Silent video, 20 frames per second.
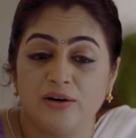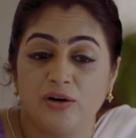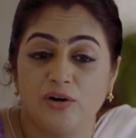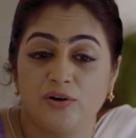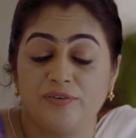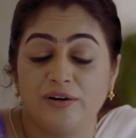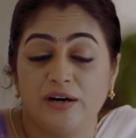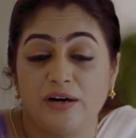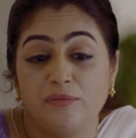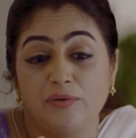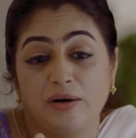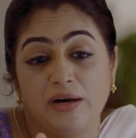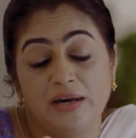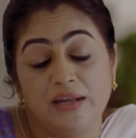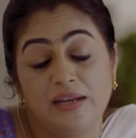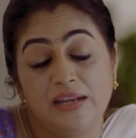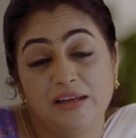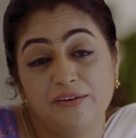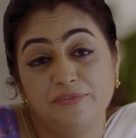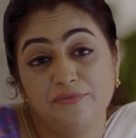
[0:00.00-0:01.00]
of how
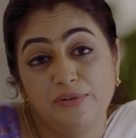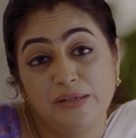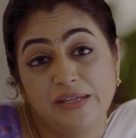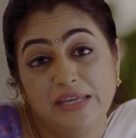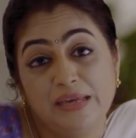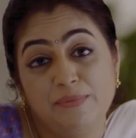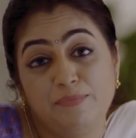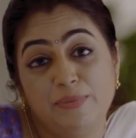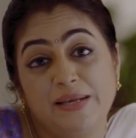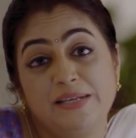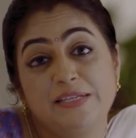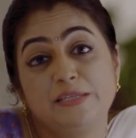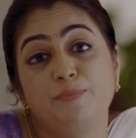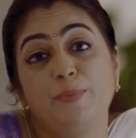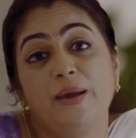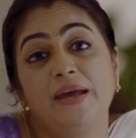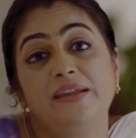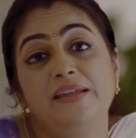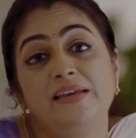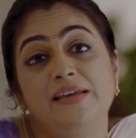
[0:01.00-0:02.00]
our love will keep
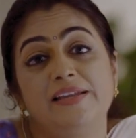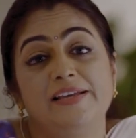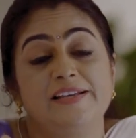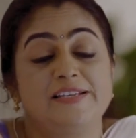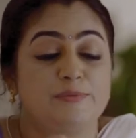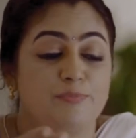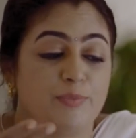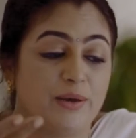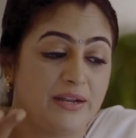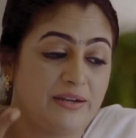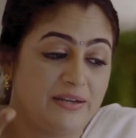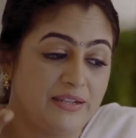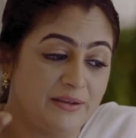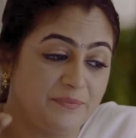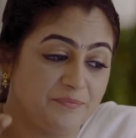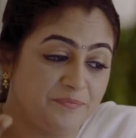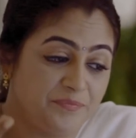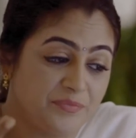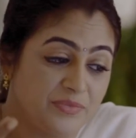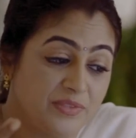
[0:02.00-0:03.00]
expanding and expanding.